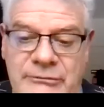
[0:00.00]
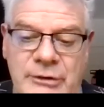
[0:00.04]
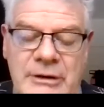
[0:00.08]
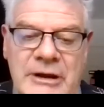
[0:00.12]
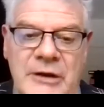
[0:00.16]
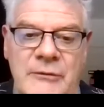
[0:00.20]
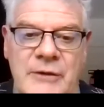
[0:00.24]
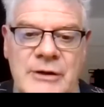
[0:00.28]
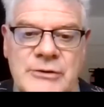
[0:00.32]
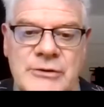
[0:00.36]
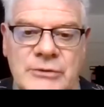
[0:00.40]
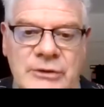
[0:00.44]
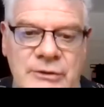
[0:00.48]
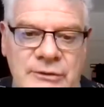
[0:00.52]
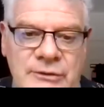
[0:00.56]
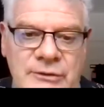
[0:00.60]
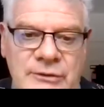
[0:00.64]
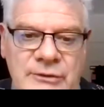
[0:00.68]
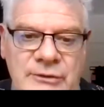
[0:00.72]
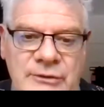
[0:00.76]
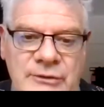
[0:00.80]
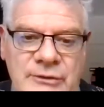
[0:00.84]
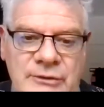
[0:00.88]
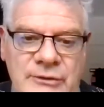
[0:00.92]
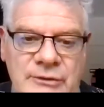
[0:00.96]
the trend
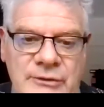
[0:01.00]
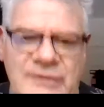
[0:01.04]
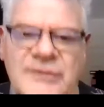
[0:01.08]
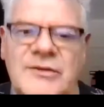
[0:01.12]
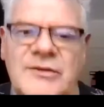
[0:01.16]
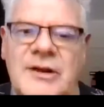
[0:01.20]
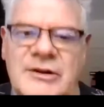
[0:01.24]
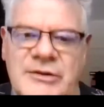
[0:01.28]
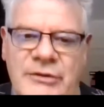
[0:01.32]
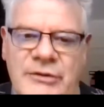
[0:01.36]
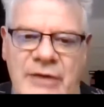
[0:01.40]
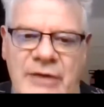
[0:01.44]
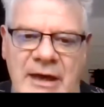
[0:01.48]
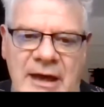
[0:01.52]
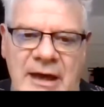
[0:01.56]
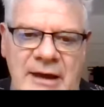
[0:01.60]
is such that